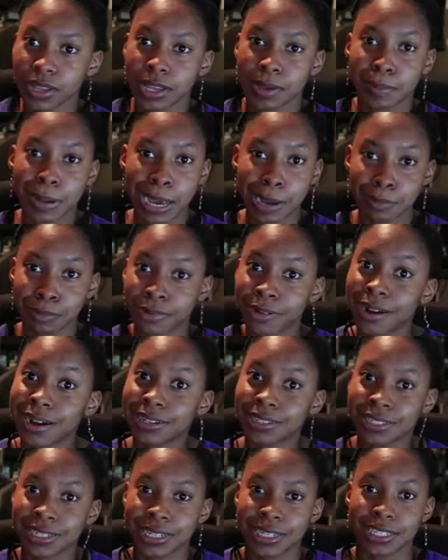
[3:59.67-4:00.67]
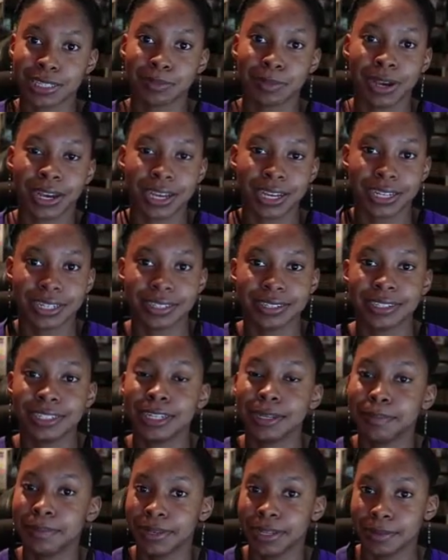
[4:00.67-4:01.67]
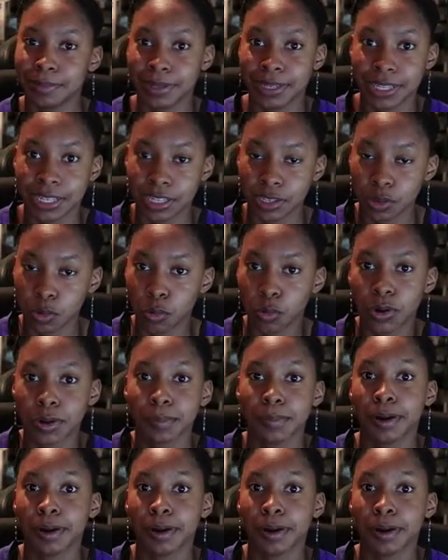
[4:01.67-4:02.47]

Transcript: and my projects by tipping me or